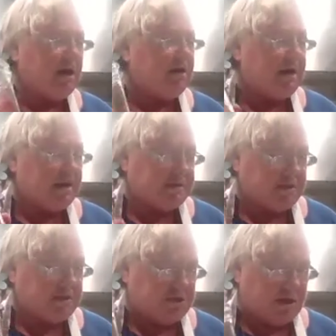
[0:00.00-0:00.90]
And then
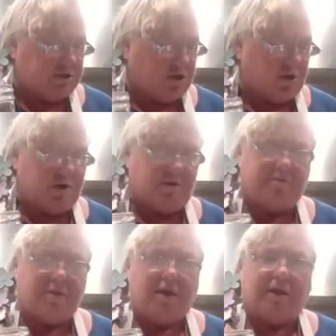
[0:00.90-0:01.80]
this is counted as a
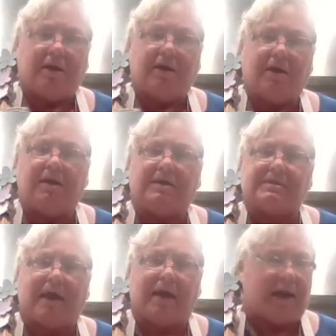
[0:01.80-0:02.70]
jelly jar.
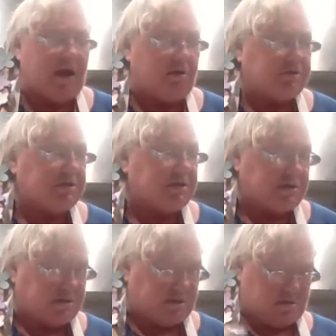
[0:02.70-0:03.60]
It is
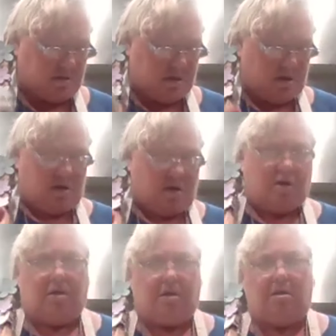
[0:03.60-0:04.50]
eight ounces.
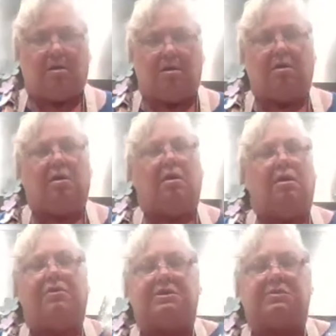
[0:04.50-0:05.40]

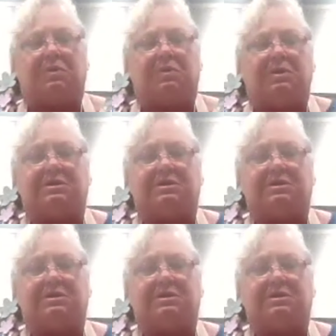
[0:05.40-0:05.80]
This